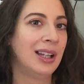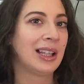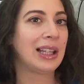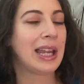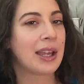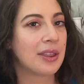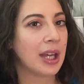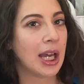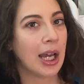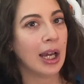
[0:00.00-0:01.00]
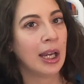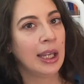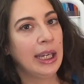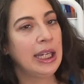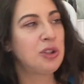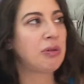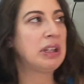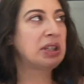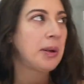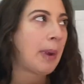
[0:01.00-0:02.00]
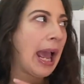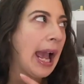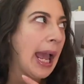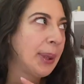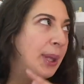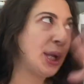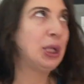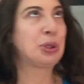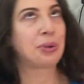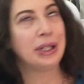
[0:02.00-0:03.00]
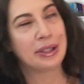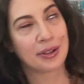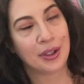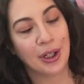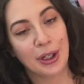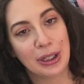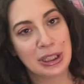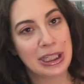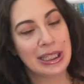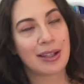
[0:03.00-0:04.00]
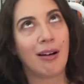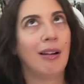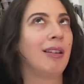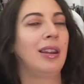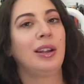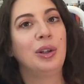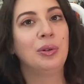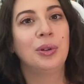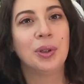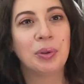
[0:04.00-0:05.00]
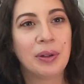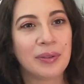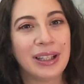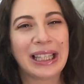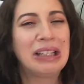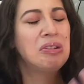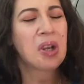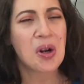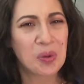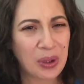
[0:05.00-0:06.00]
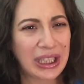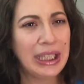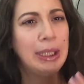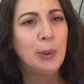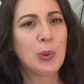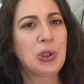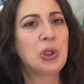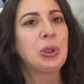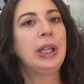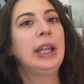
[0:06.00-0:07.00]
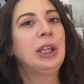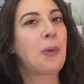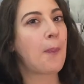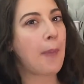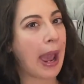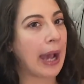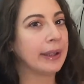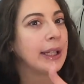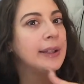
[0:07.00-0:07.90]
Like the he treats her bad, then he treats her good, and she's all goo goo over it. Like, no, like he was treating you bad.